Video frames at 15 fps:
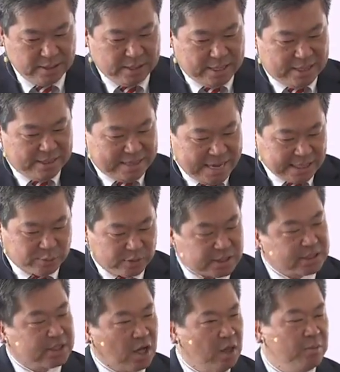And that's what
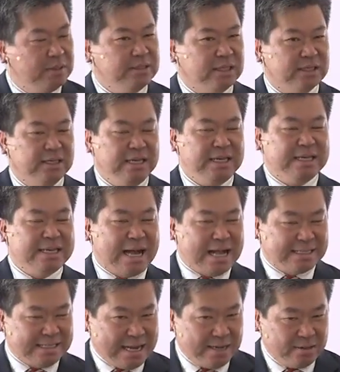Solomon did. He got
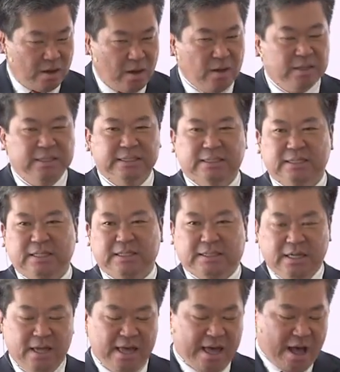down on his knees,
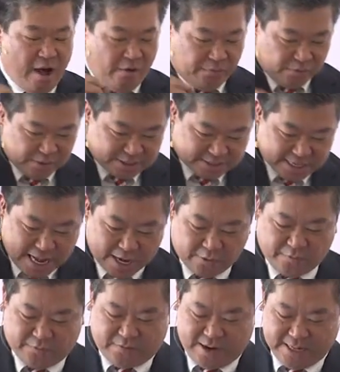offered
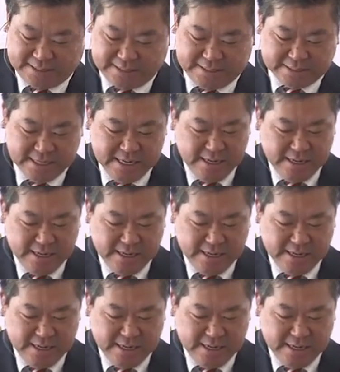sacrifices,